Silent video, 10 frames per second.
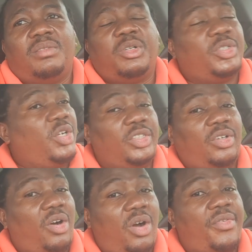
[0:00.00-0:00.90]
because not
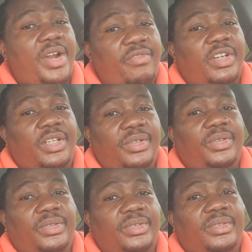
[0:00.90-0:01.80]
all
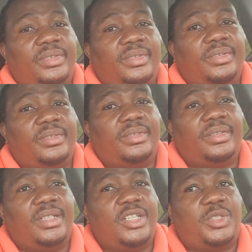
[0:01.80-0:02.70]
revenue
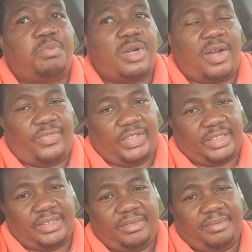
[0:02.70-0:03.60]
is
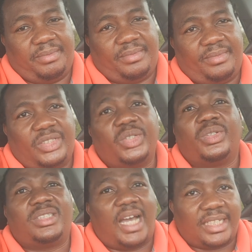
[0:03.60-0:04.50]
profit.
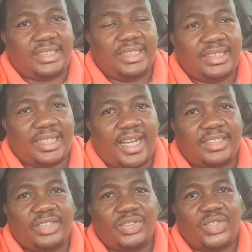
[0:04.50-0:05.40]
So taxes are
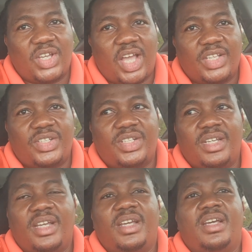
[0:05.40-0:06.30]
not charged
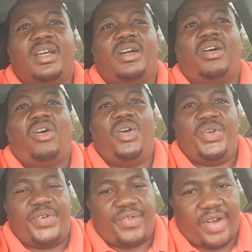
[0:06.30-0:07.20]

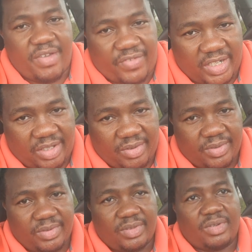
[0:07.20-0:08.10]
on
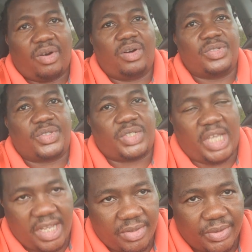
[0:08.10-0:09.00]
revenue or
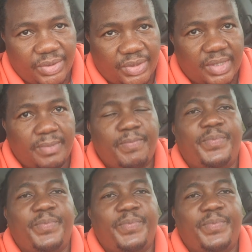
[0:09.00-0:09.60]
sales.